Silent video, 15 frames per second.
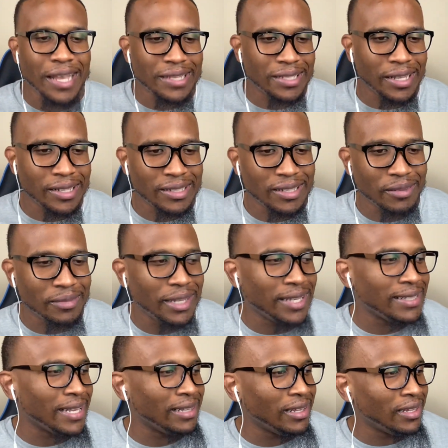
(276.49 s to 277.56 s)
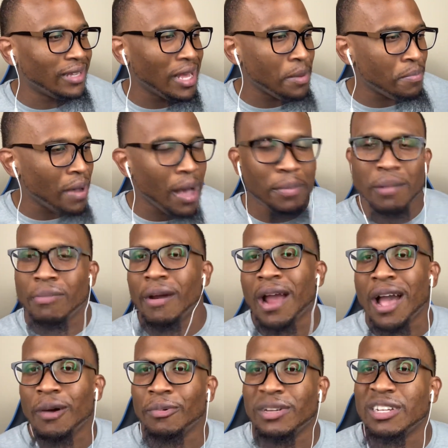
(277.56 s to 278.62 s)
I seen some niggas that looked like Bobby
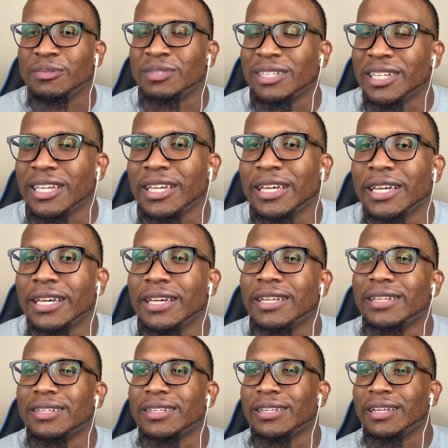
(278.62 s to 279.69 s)
Brown when he was a kid.